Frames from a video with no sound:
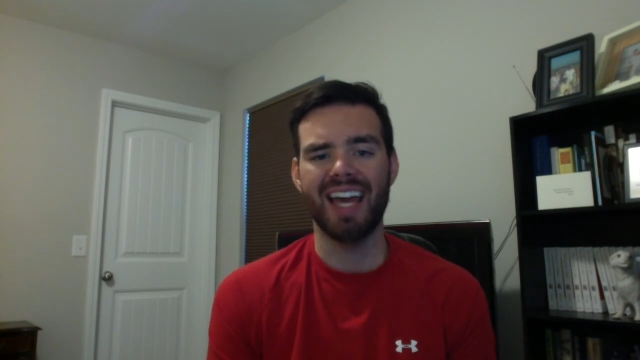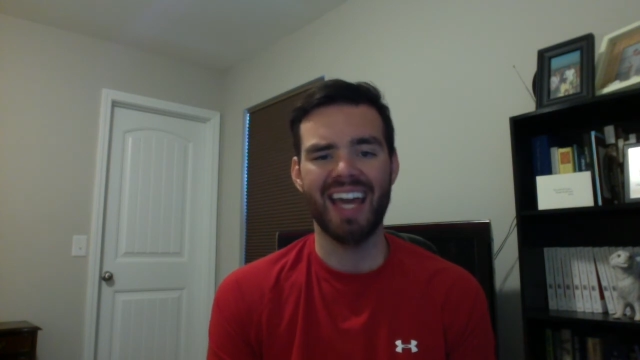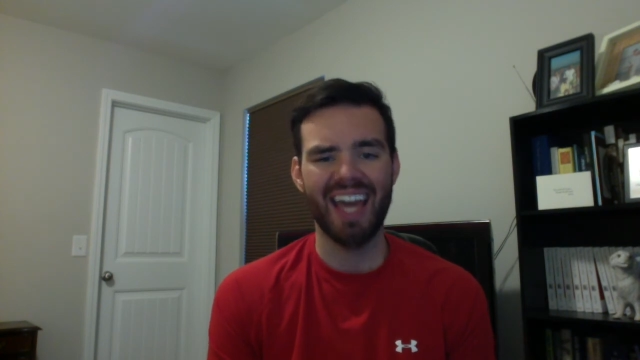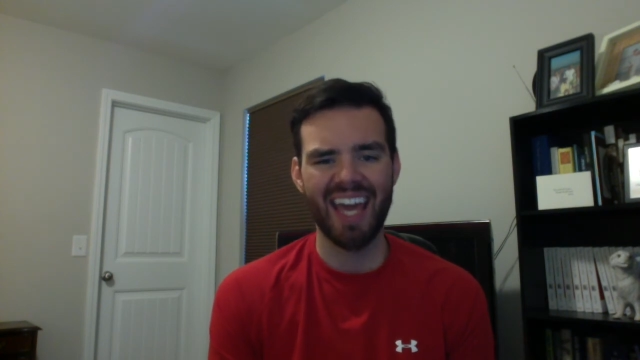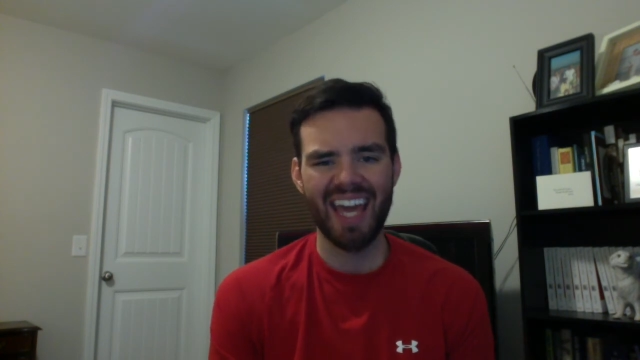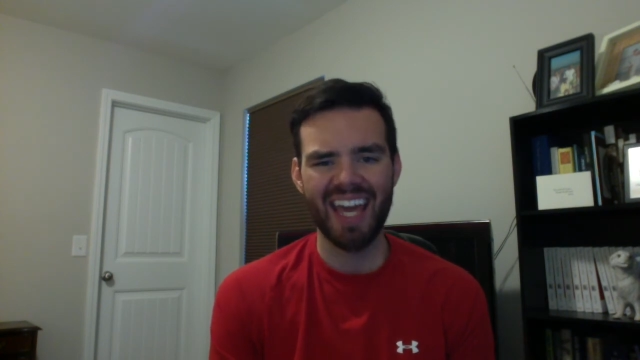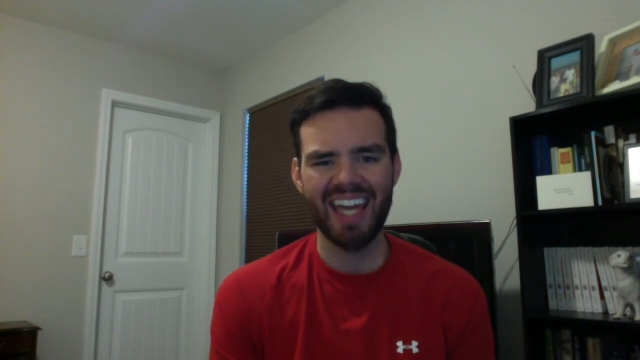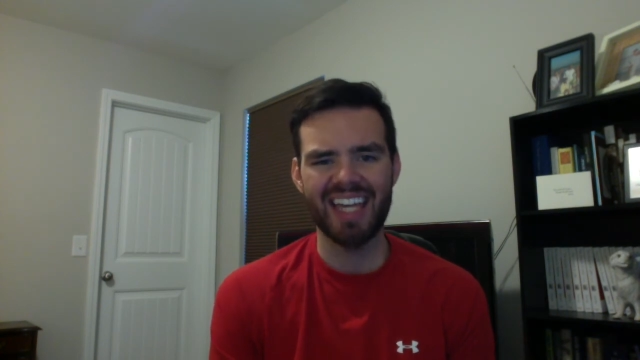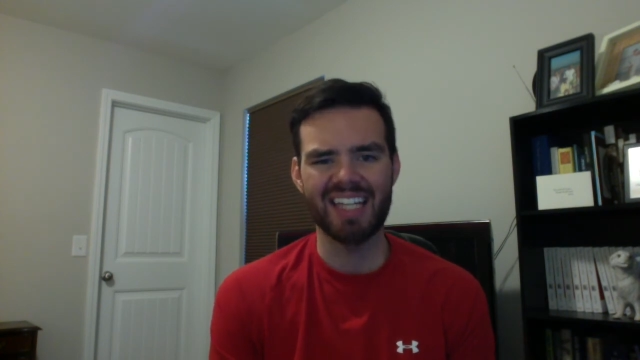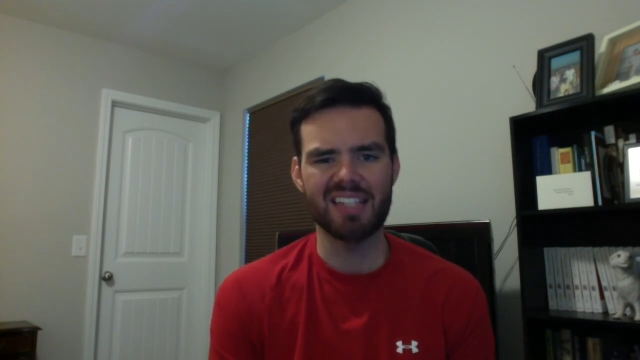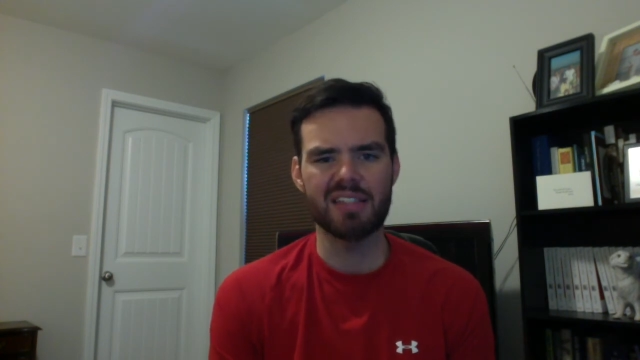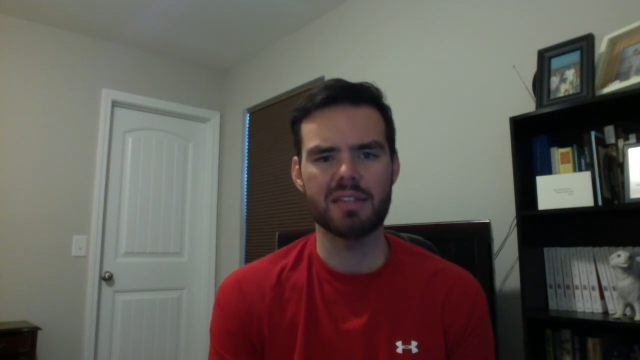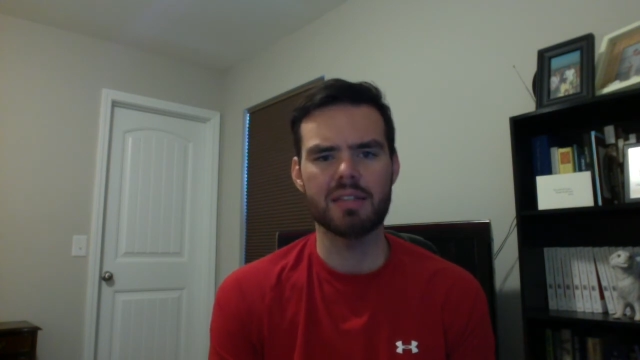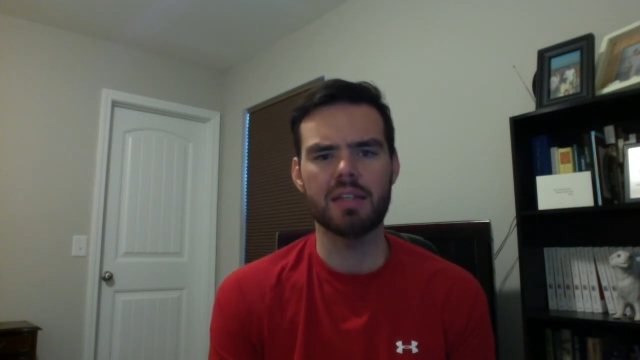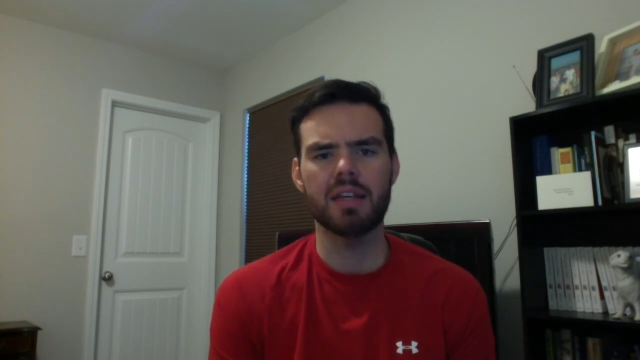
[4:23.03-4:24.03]

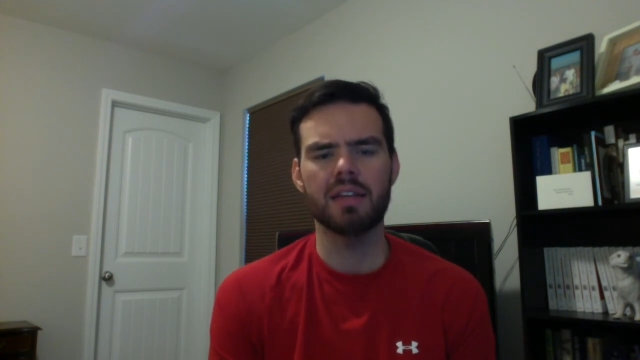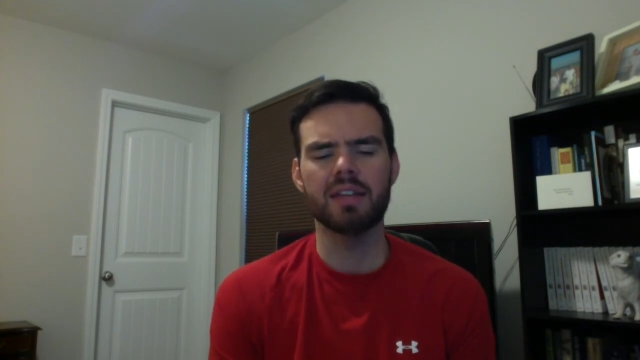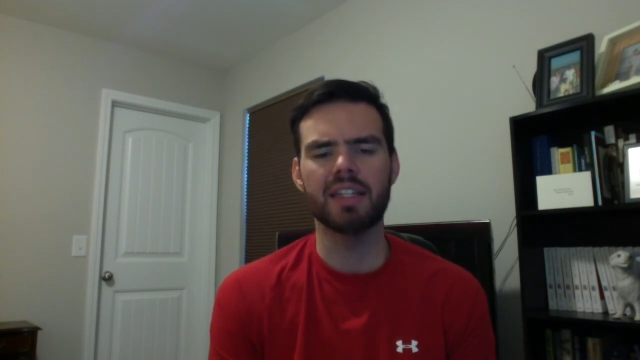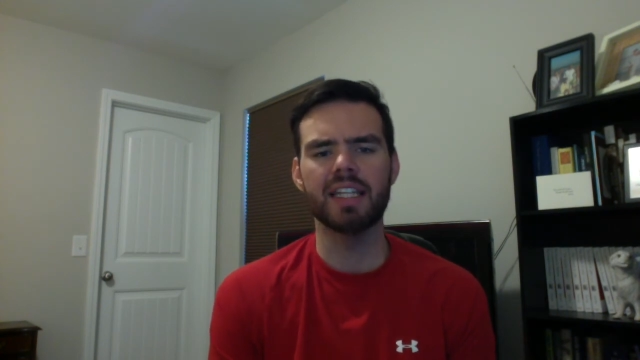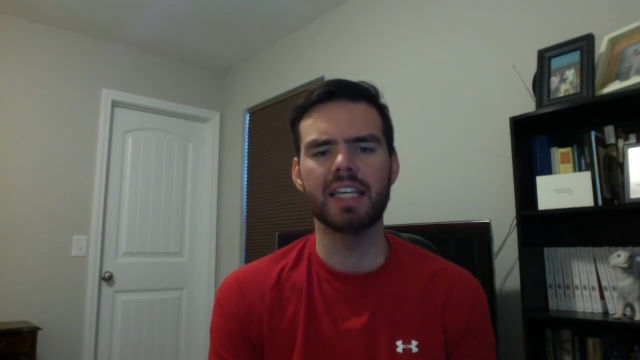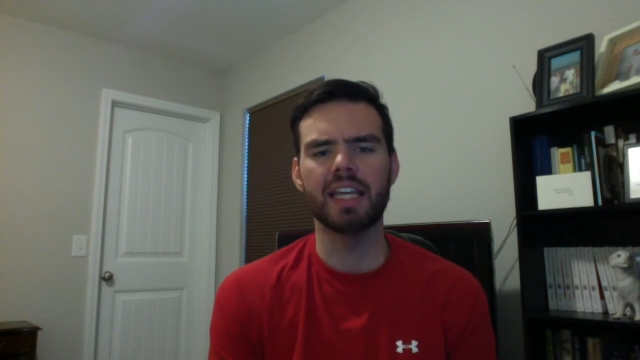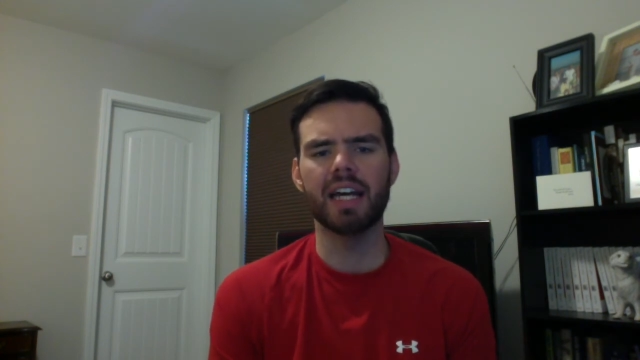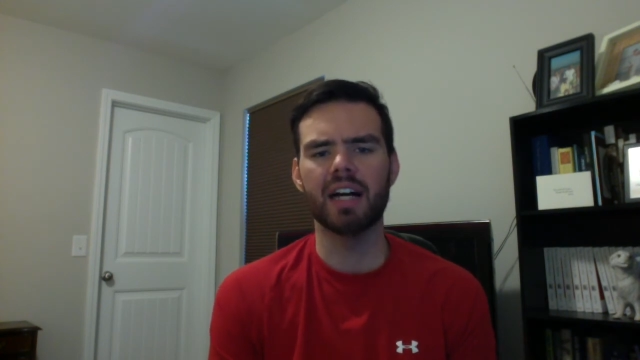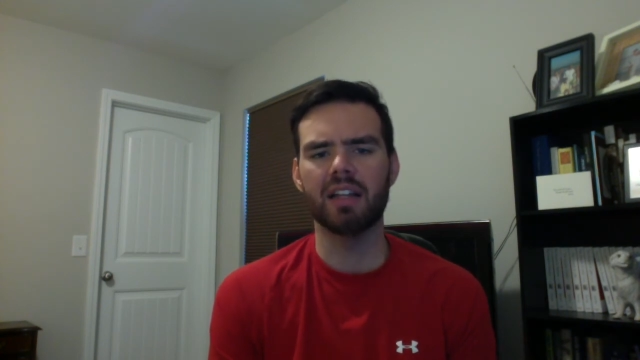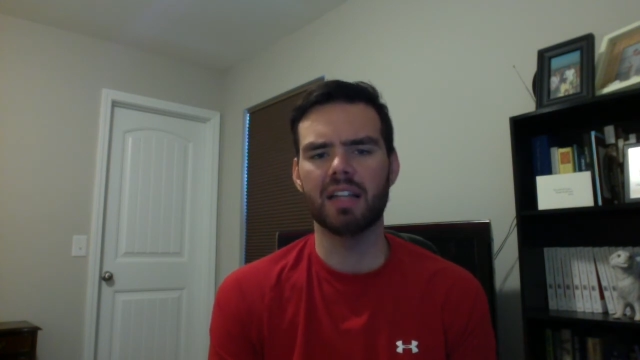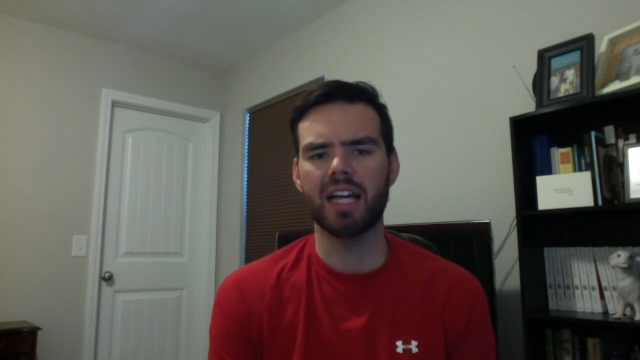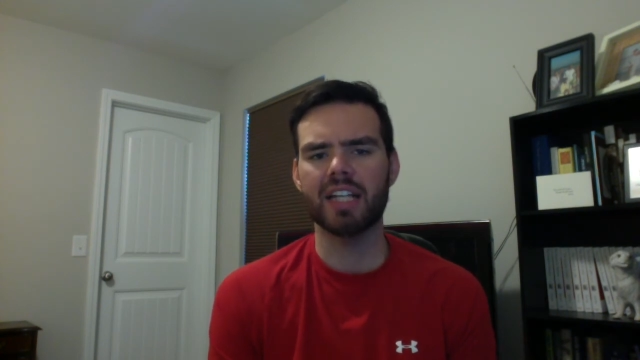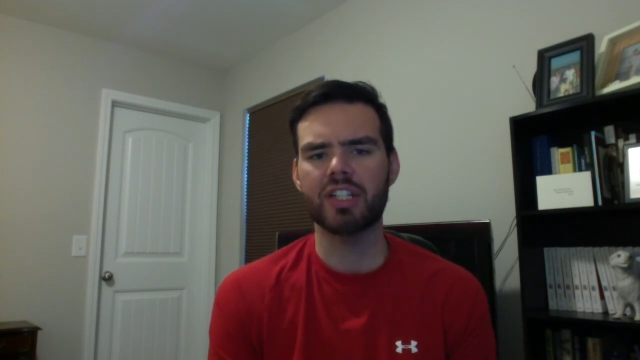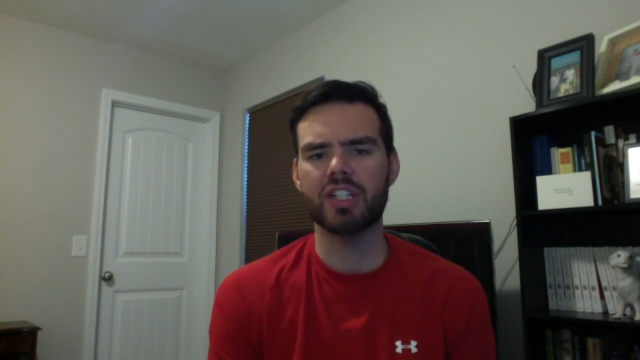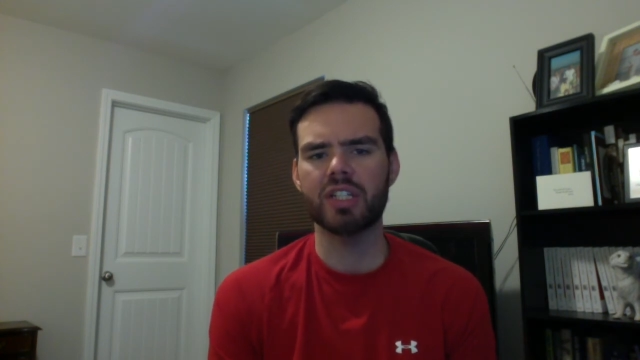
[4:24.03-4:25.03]
Hayes the
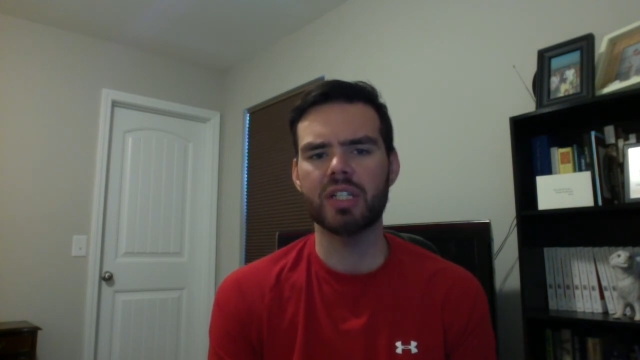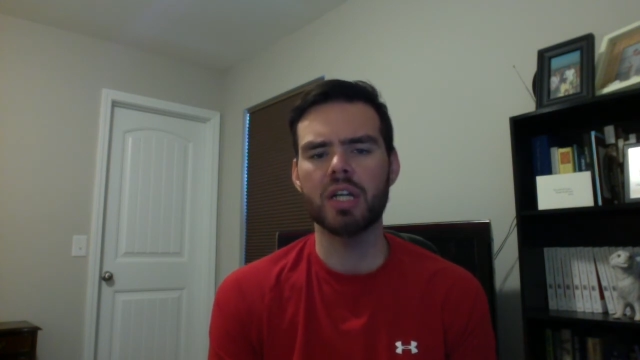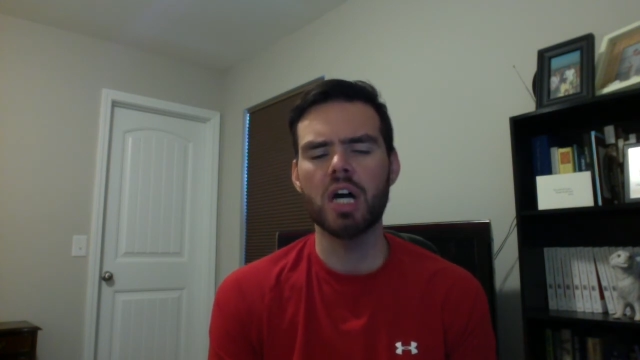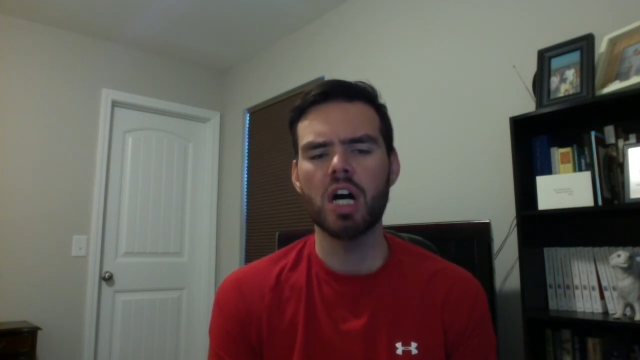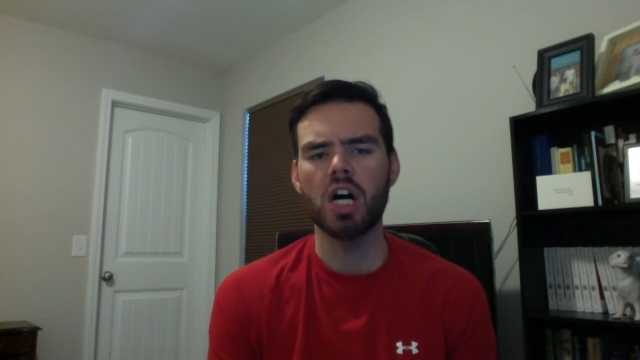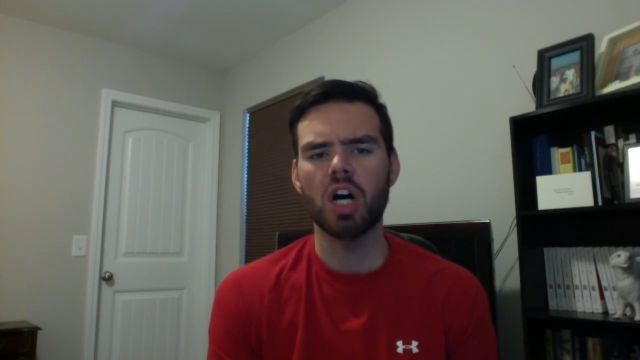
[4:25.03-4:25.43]
election